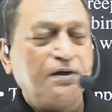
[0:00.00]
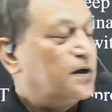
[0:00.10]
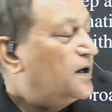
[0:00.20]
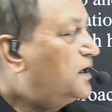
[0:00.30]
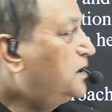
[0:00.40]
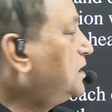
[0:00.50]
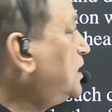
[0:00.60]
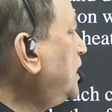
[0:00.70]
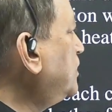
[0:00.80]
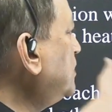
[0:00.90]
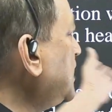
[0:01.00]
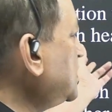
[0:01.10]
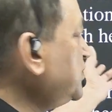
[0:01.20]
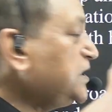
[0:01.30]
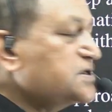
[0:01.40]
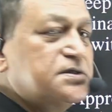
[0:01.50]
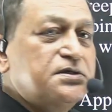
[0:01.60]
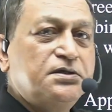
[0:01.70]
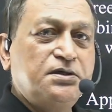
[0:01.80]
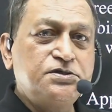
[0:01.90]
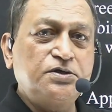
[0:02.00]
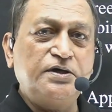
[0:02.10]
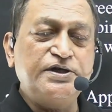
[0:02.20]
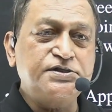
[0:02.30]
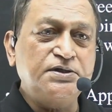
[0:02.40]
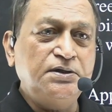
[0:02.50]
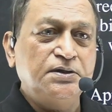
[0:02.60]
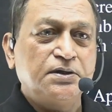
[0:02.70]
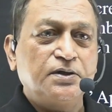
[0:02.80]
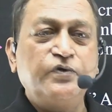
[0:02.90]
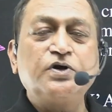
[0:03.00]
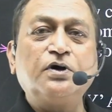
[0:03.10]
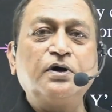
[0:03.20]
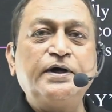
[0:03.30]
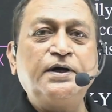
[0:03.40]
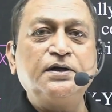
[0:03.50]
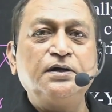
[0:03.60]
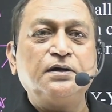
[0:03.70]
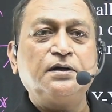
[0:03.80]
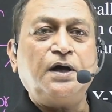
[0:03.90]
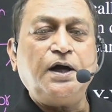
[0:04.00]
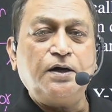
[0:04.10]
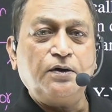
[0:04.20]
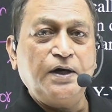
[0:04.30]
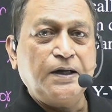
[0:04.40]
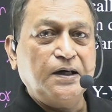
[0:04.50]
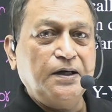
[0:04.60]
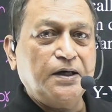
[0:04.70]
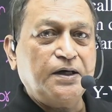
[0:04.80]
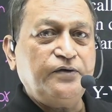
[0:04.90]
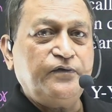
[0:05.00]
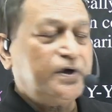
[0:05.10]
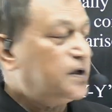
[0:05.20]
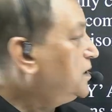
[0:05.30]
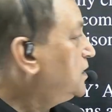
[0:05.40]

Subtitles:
And in hydrodynamics consolidation, we call it hydraulic conductivity